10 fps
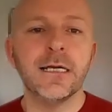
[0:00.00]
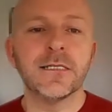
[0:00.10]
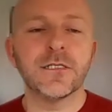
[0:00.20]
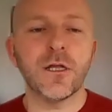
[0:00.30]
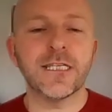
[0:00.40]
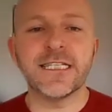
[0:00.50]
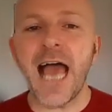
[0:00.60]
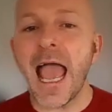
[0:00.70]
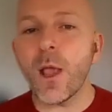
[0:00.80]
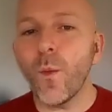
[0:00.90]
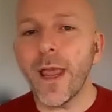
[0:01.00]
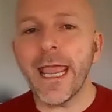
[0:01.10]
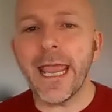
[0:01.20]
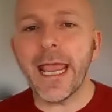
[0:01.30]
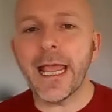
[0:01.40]
So today we're
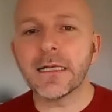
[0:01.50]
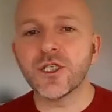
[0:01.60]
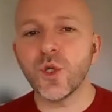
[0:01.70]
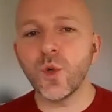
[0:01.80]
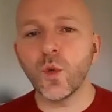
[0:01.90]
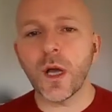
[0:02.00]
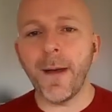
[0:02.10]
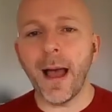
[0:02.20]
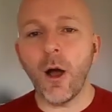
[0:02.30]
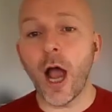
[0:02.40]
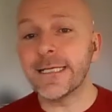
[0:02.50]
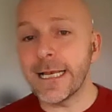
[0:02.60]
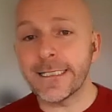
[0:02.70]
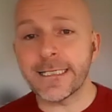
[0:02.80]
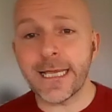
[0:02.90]
here to talk about
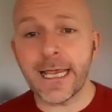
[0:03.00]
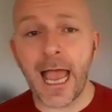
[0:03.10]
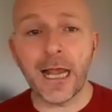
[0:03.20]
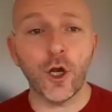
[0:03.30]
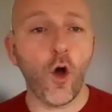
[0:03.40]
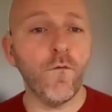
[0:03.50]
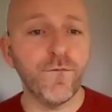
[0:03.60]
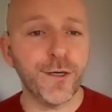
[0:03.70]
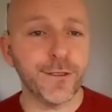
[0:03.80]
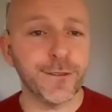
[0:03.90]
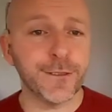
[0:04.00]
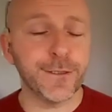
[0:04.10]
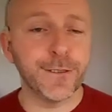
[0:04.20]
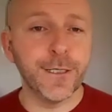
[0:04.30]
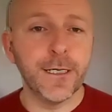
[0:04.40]
identity and
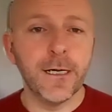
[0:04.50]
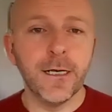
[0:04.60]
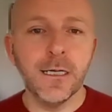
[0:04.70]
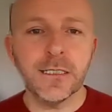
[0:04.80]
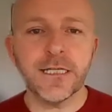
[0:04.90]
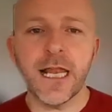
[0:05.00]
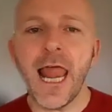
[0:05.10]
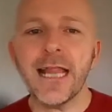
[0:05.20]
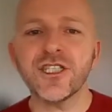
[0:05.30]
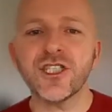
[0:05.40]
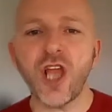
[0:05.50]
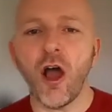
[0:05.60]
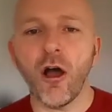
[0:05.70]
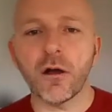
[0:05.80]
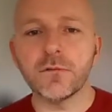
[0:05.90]
confidence. So let's
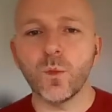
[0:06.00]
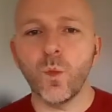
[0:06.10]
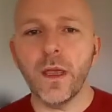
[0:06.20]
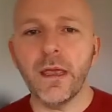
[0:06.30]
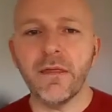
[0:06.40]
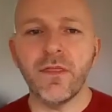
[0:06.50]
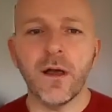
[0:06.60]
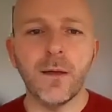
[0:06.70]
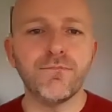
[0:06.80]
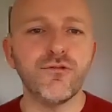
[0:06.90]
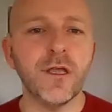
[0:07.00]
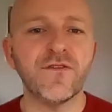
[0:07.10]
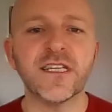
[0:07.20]
start with a brief